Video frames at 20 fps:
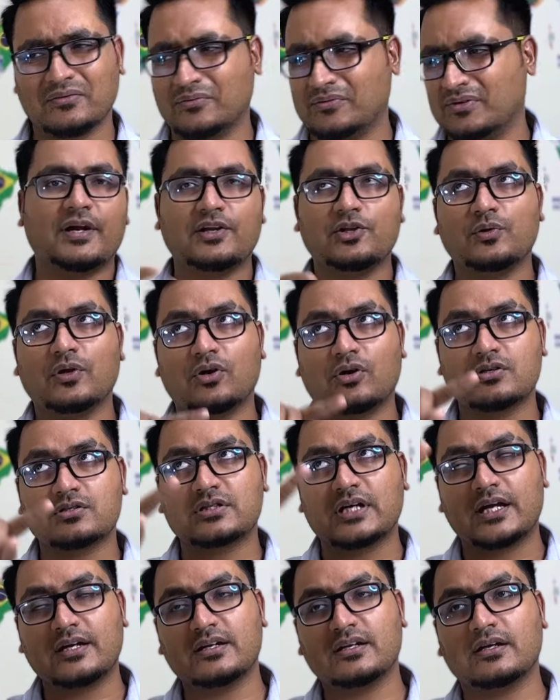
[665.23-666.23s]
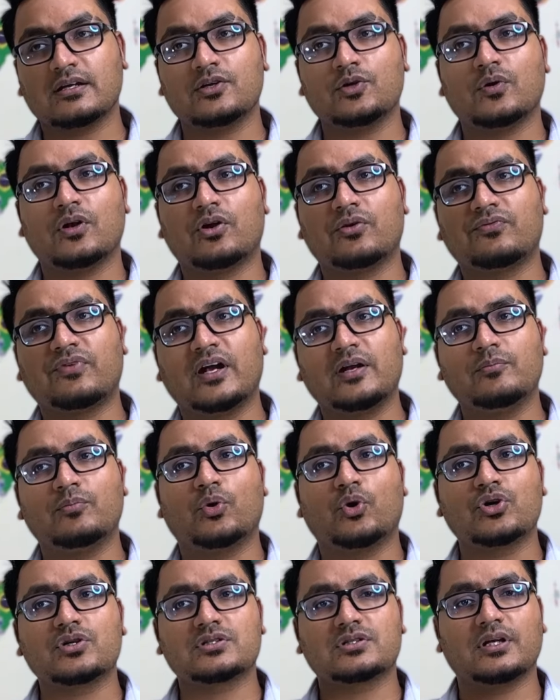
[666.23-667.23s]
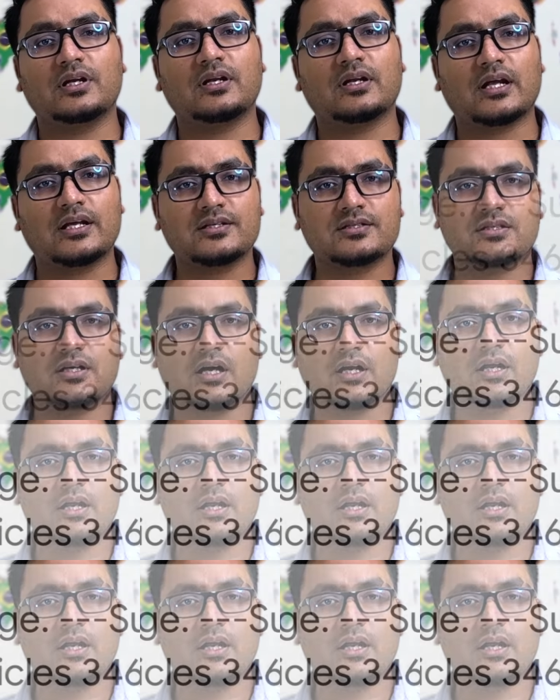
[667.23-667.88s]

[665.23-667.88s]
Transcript: but you will not find boards in Rajasthan